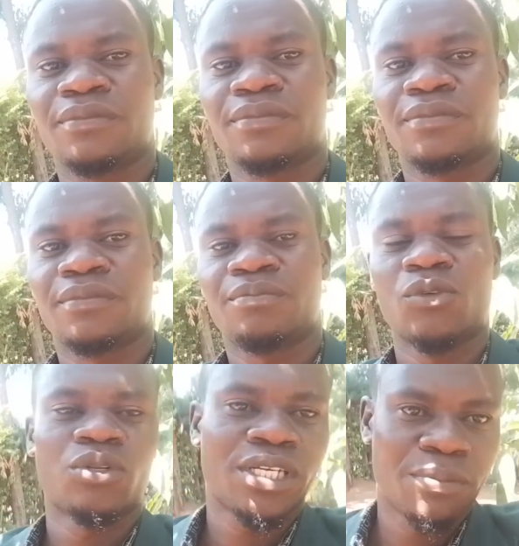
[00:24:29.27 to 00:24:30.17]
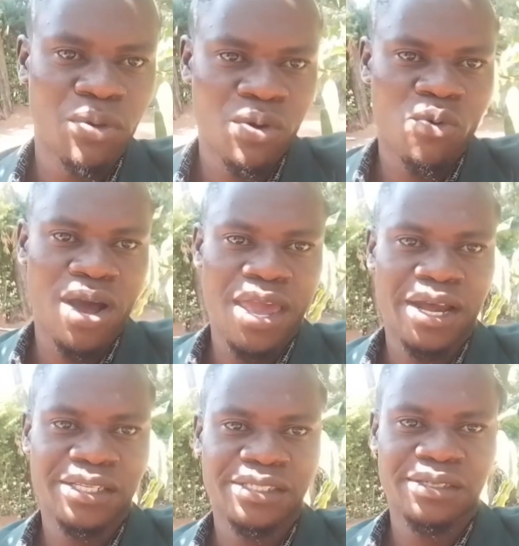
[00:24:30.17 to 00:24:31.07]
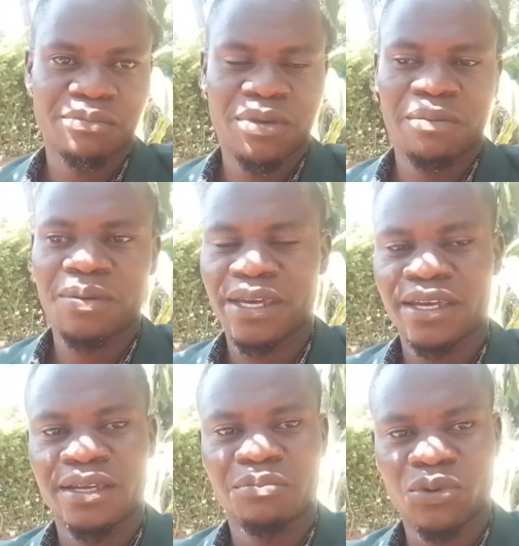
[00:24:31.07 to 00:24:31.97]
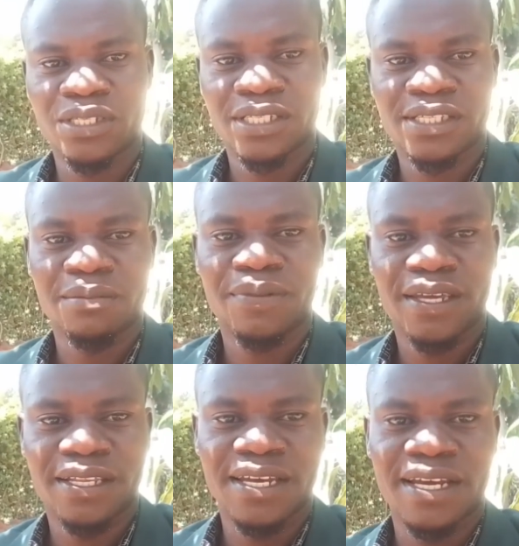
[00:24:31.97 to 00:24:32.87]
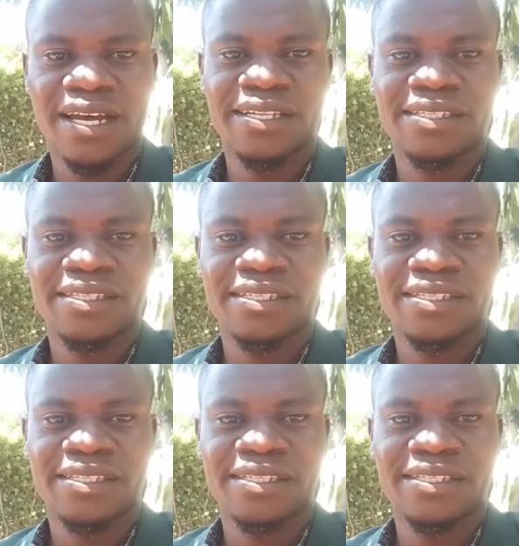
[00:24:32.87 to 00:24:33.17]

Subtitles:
Not keeping quiet. Maybe putting something in the heart.